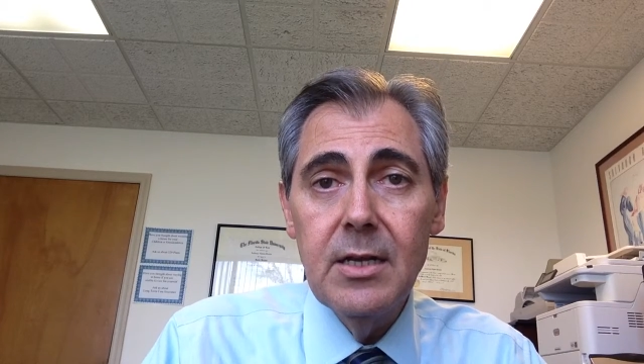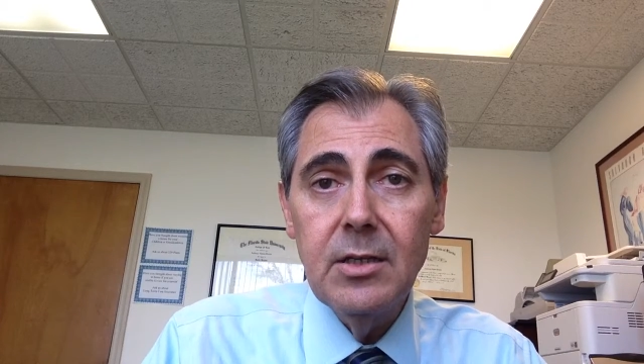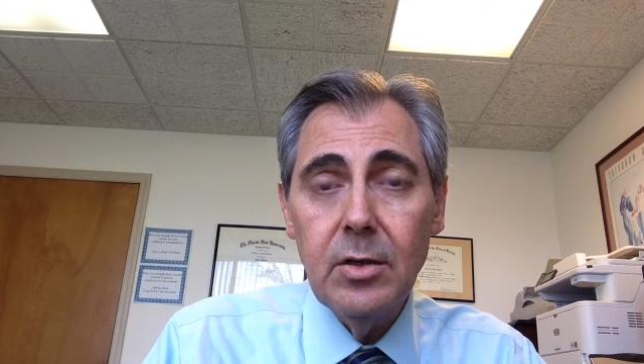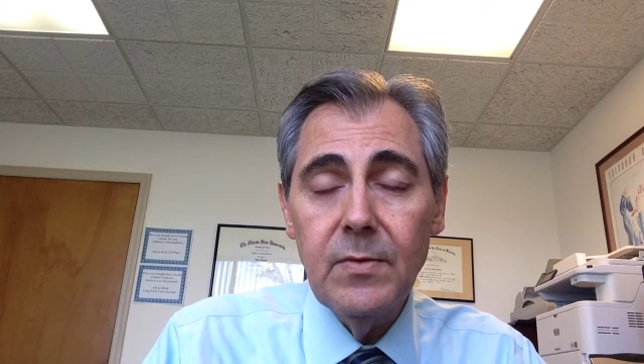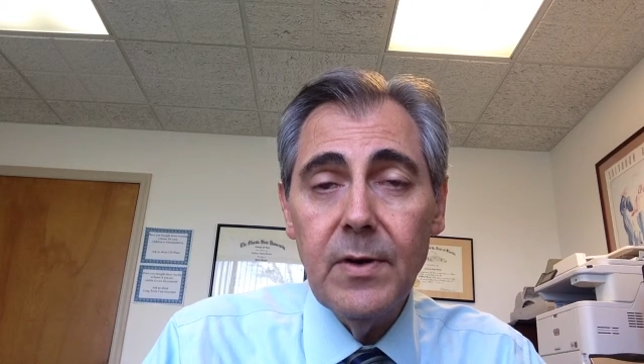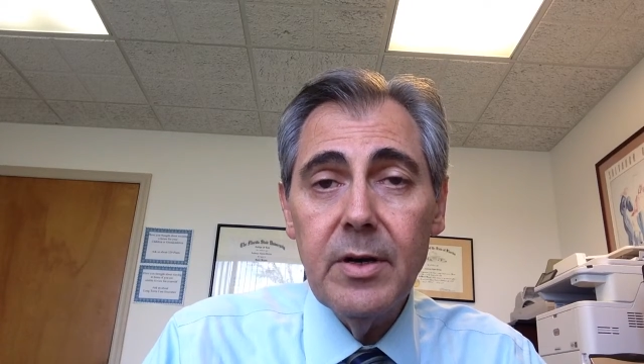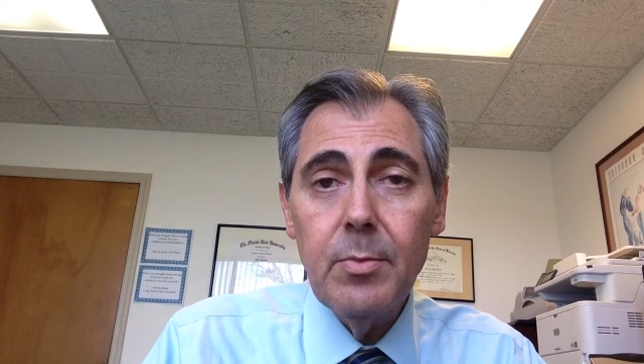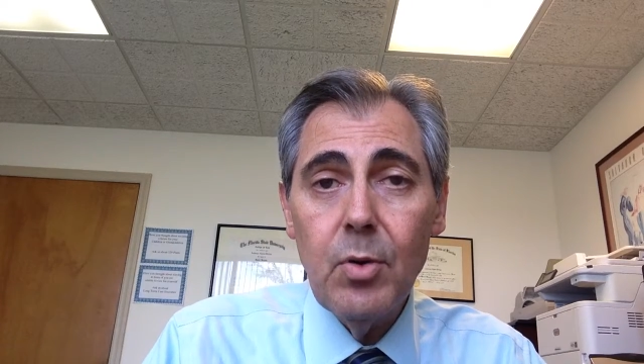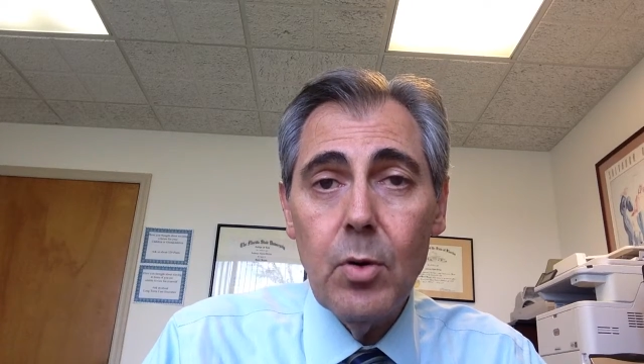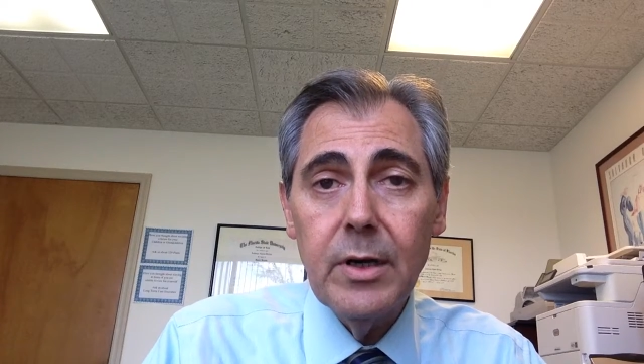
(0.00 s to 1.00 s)
So it's very
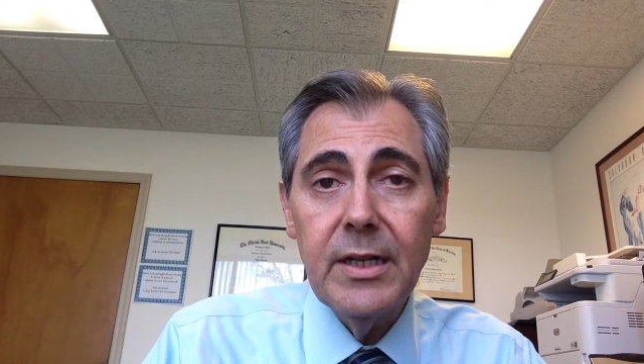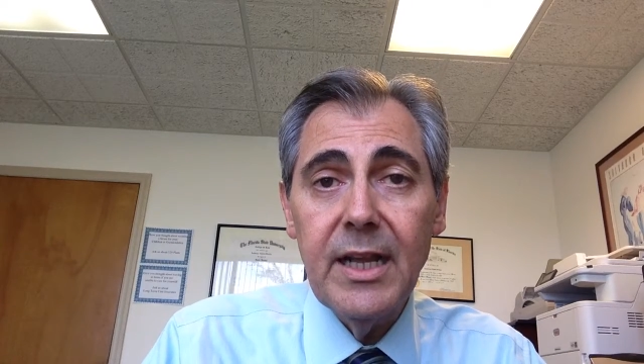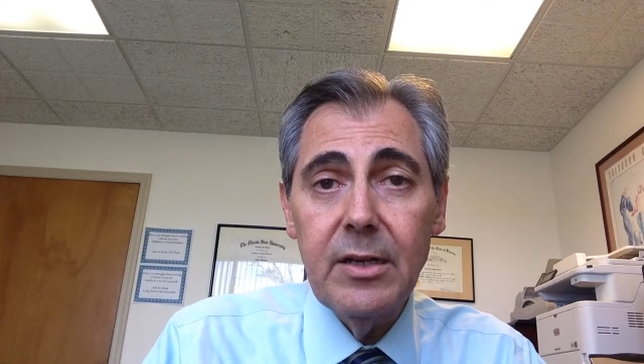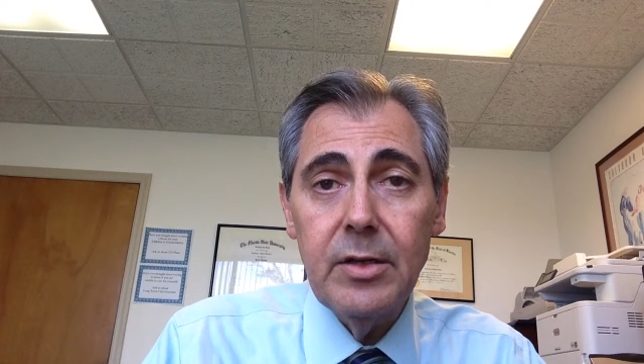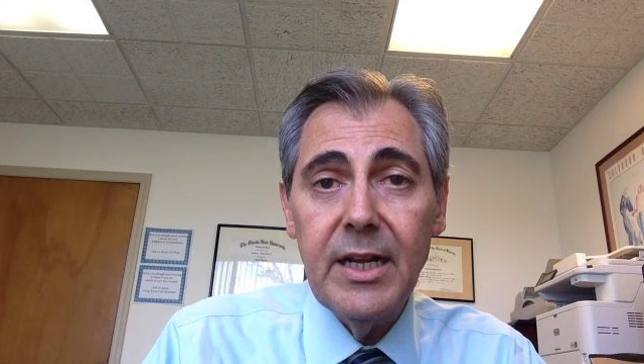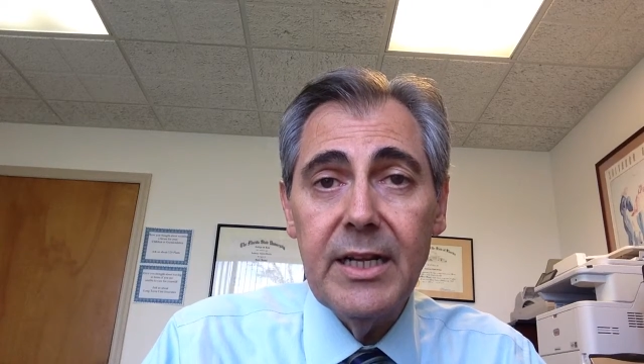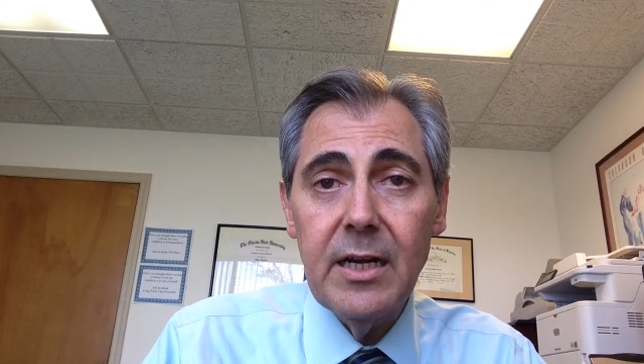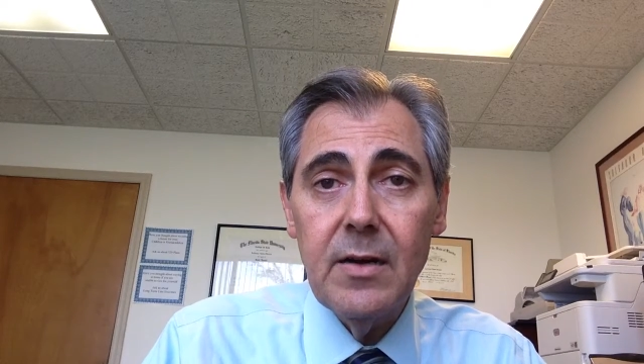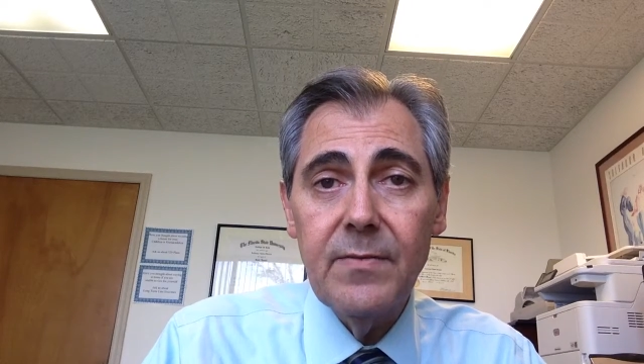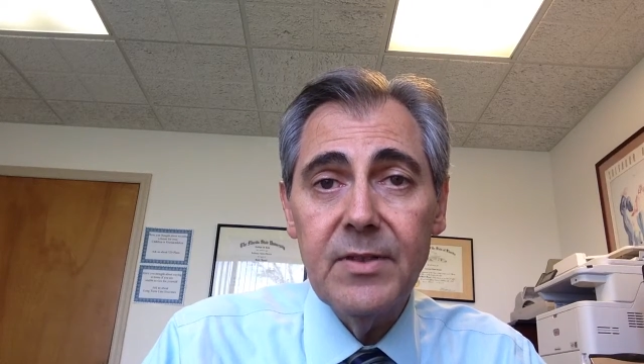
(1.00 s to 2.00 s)
important that you take
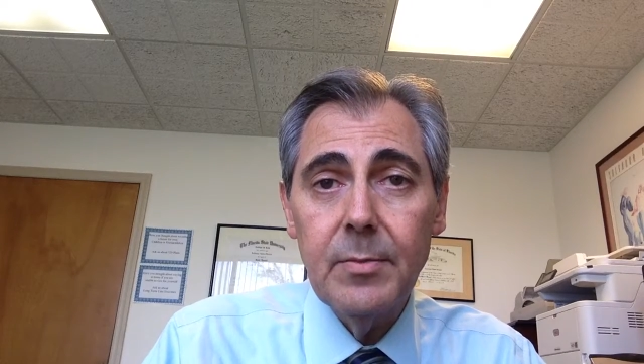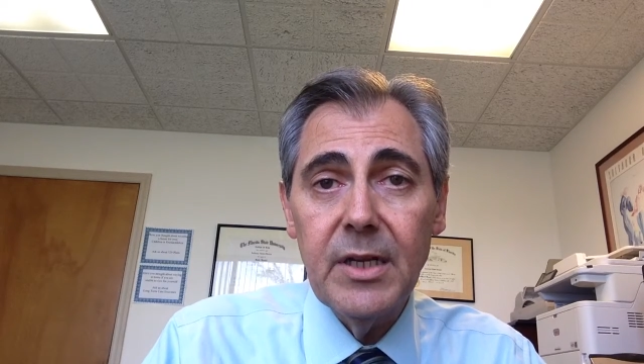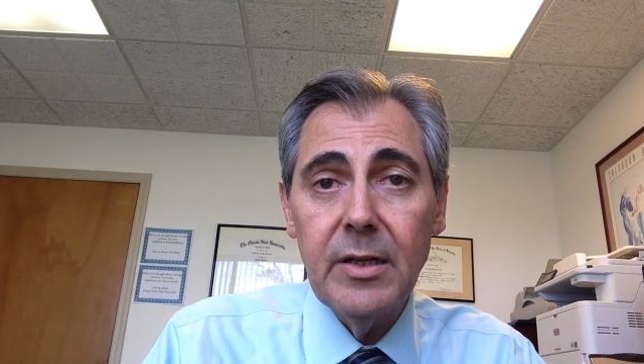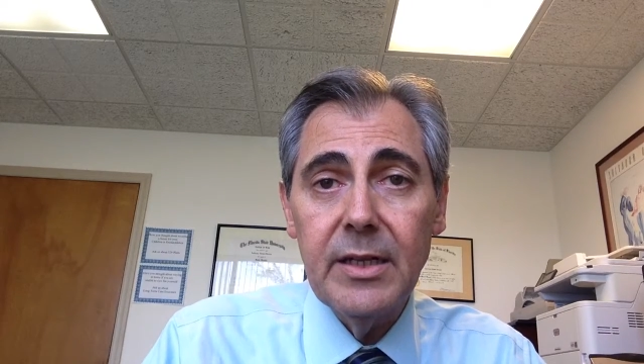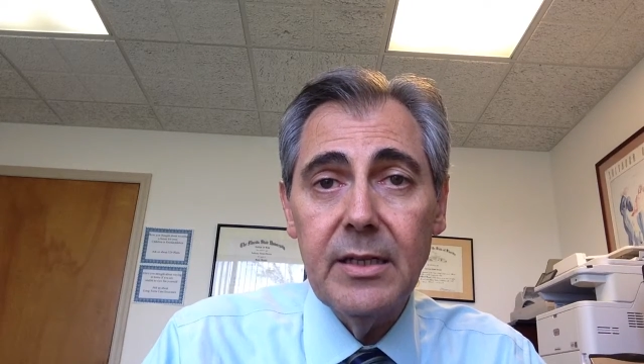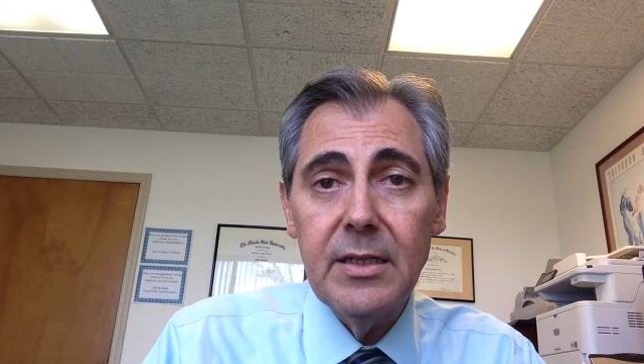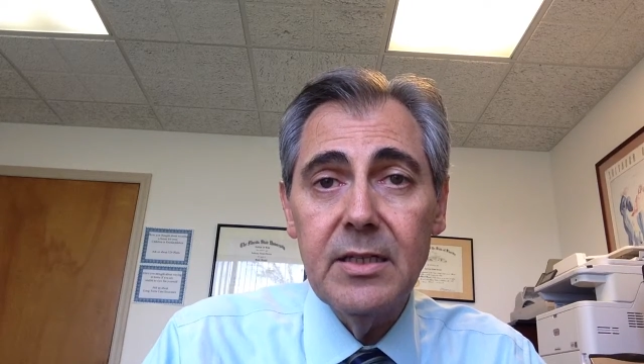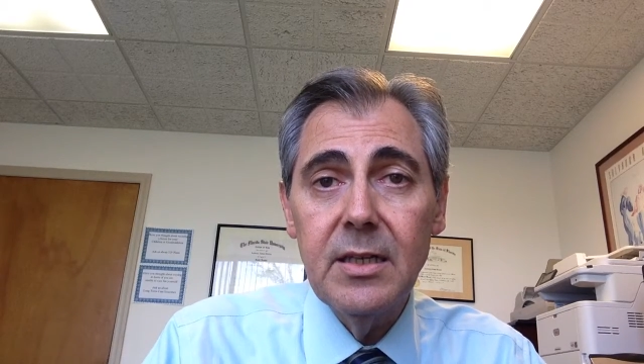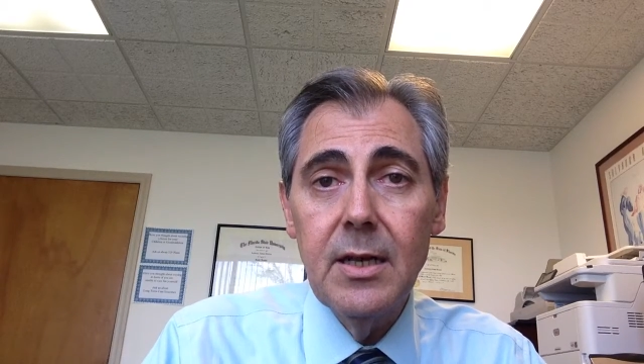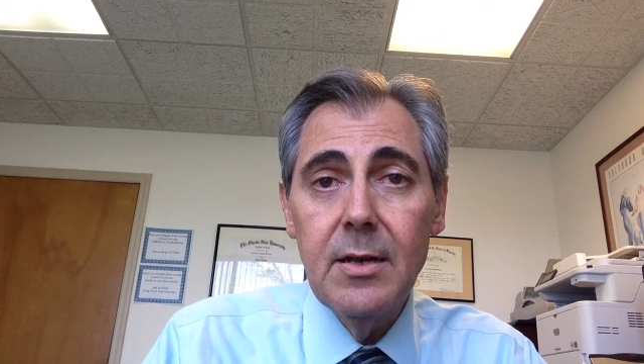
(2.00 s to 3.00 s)
care of something like
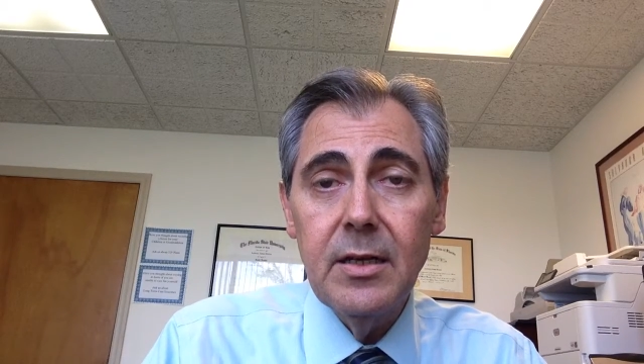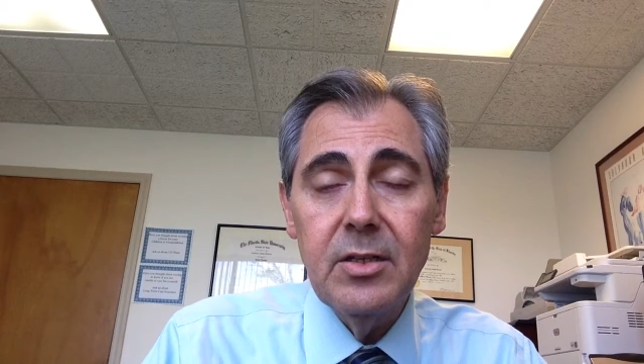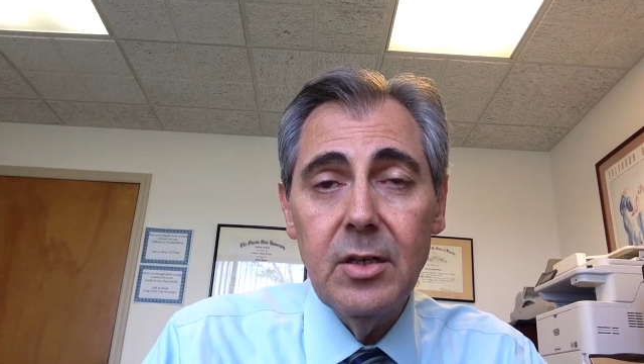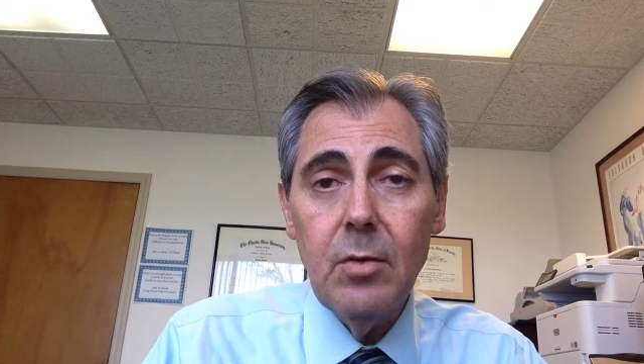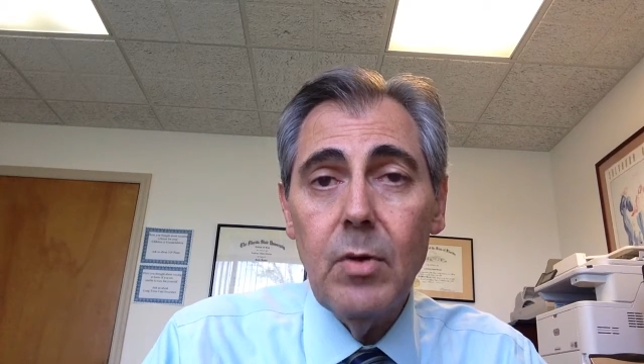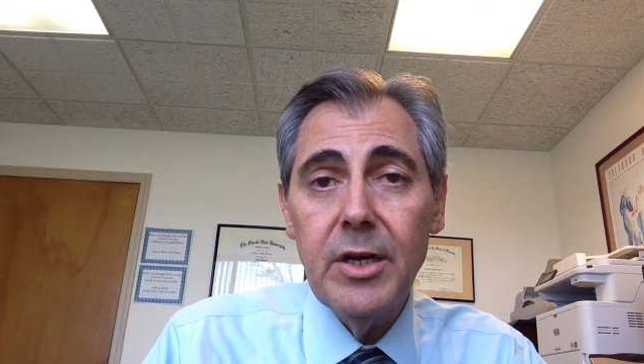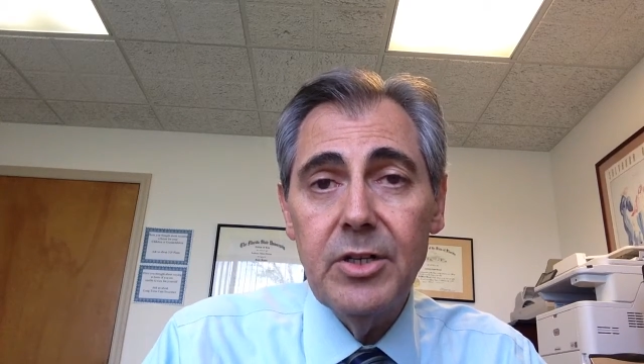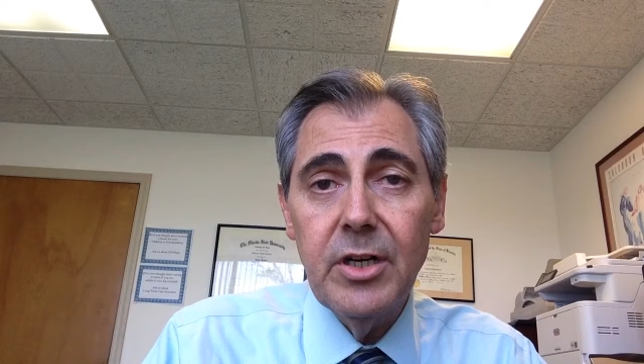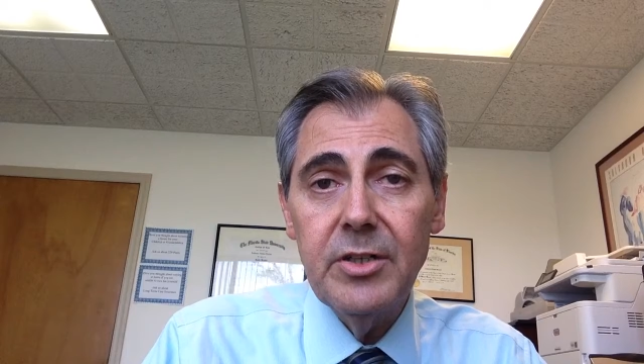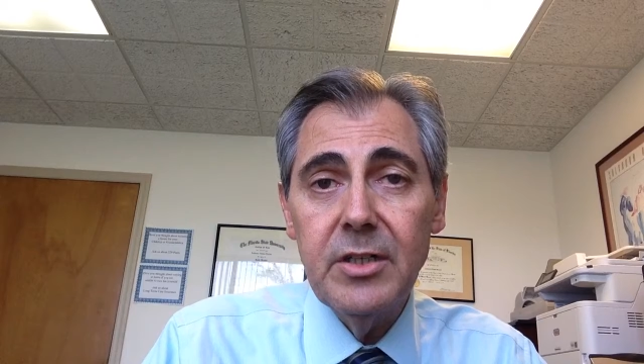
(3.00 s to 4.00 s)
this because you don't want a
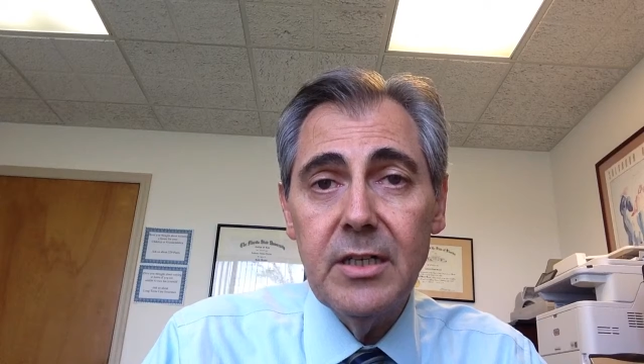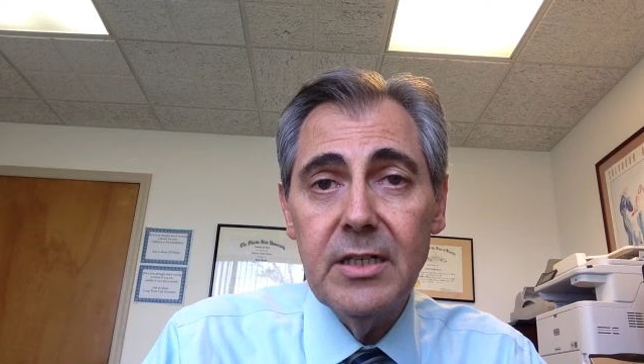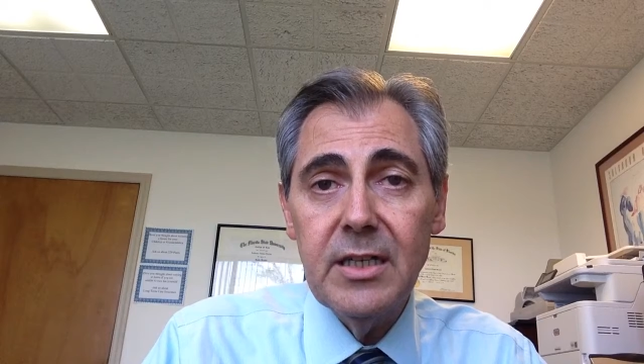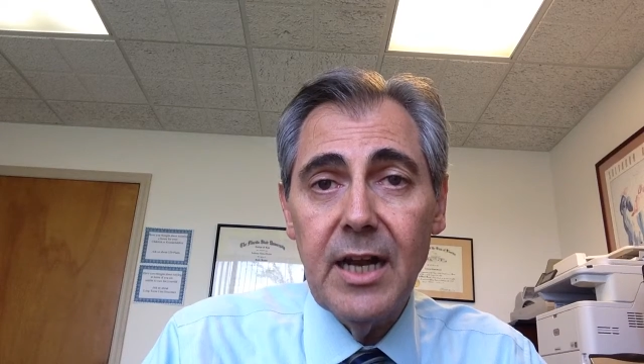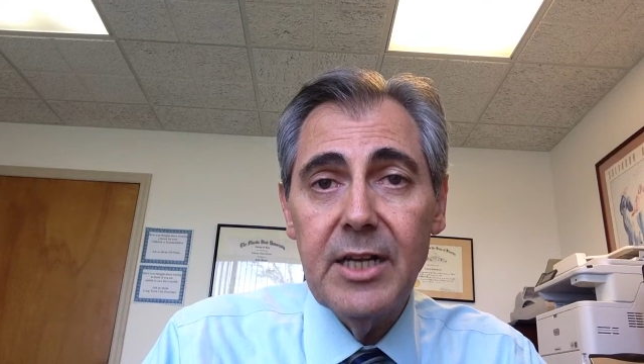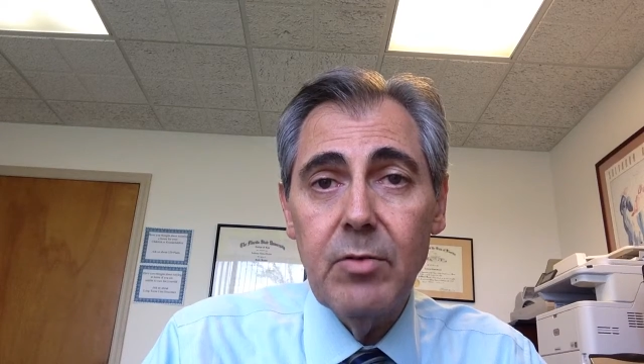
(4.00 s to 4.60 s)
judge to decide.